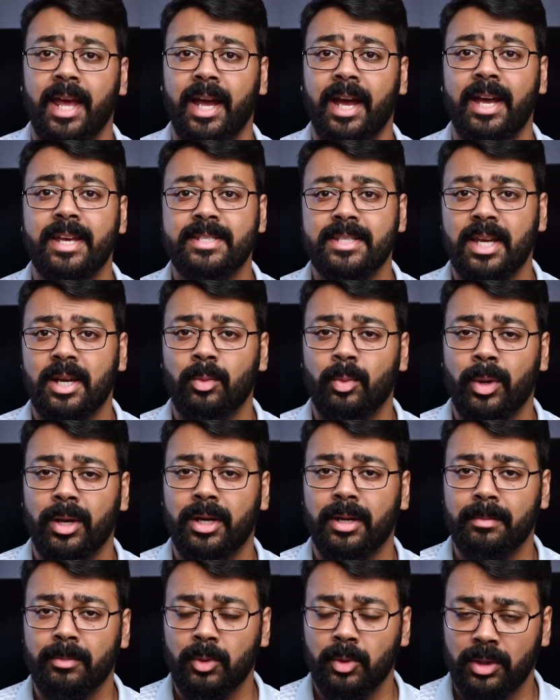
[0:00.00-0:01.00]
Hey guys, and
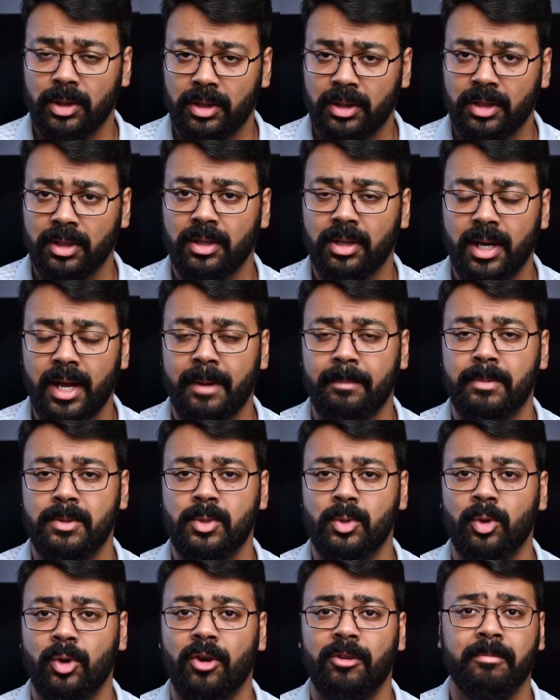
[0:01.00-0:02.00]
welcome to the third
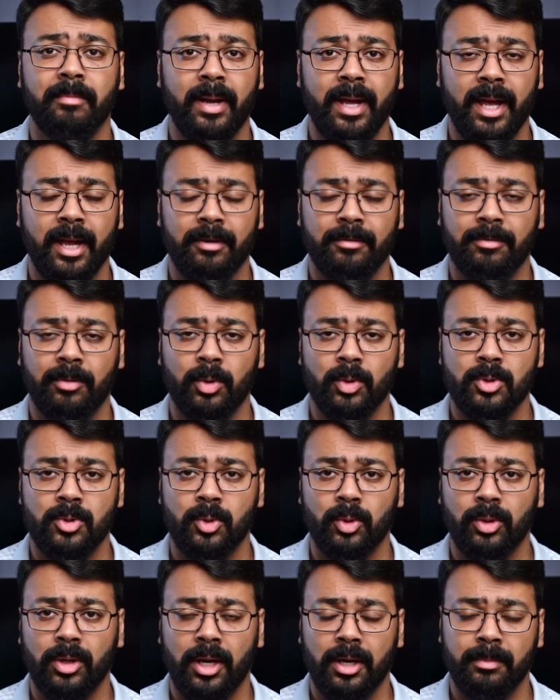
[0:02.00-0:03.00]
episode of my Headphone
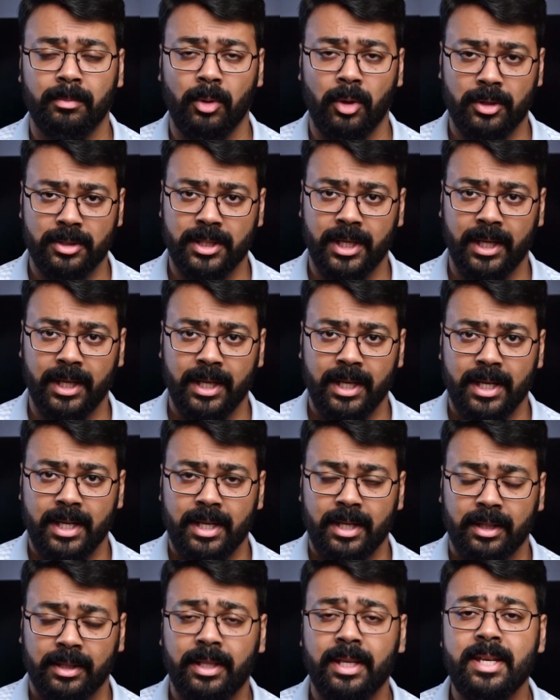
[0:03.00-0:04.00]
Zone unboxing.
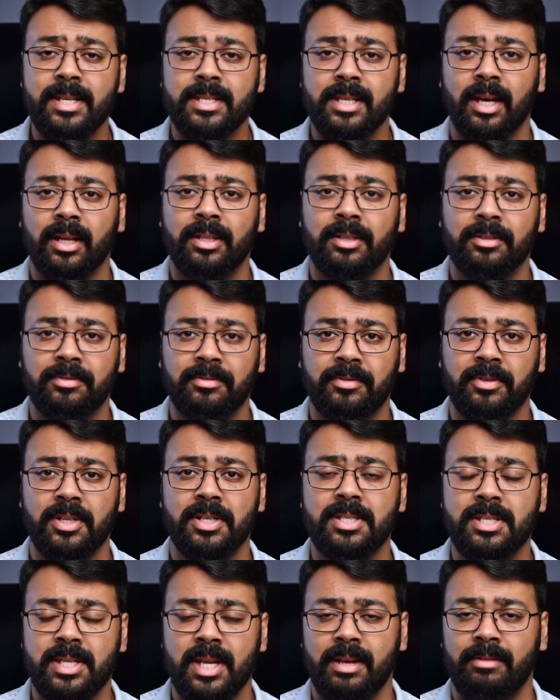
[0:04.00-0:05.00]
These are the
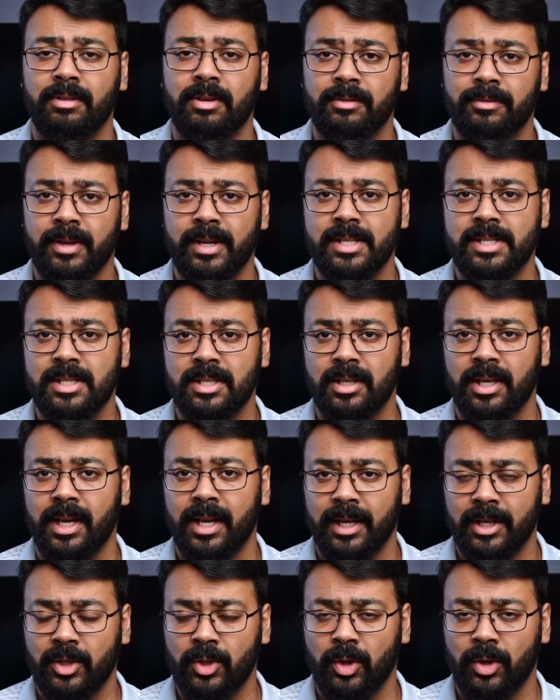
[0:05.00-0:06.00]
first ever Venture
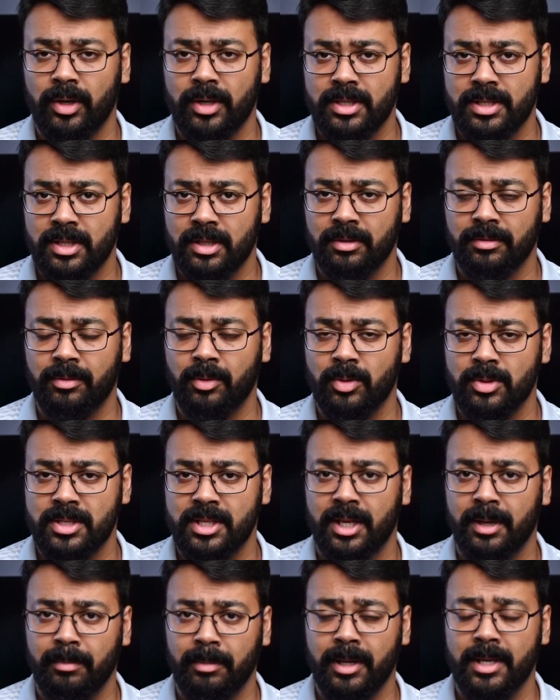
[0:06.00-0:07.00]
Electronics earphones
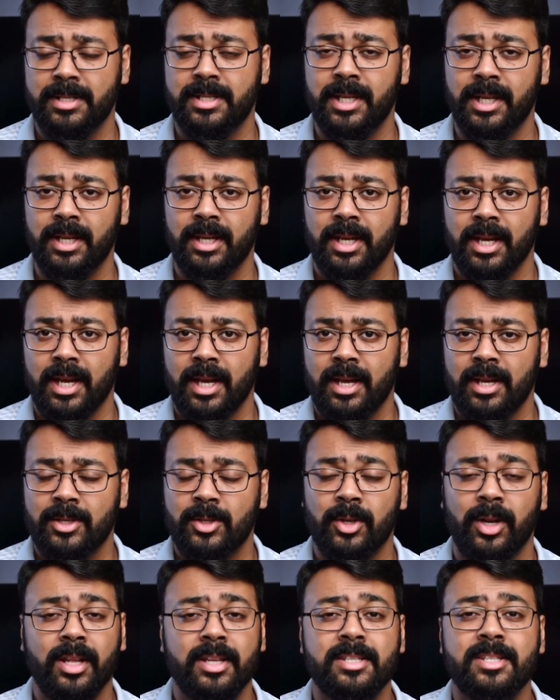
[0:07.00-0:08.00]
that I'm testing,
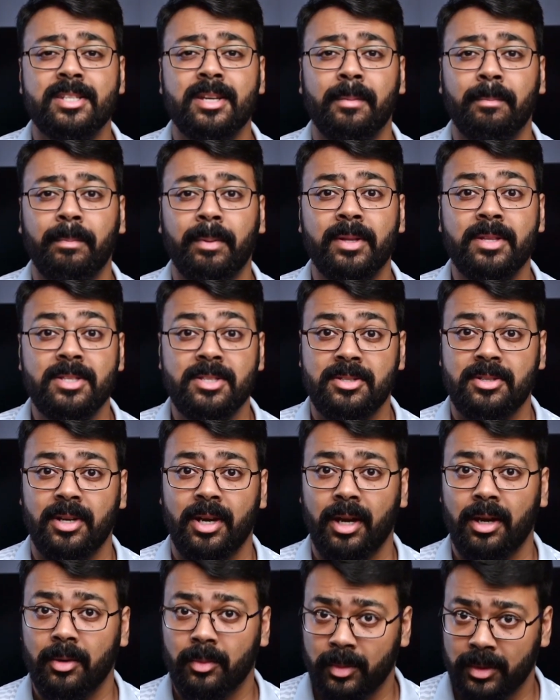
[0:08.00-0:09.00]
so let's jump in
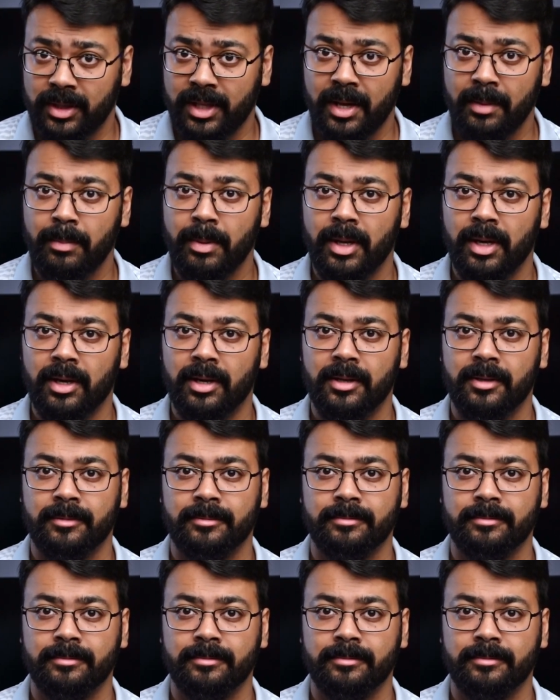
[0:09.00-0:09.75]
straight with their build.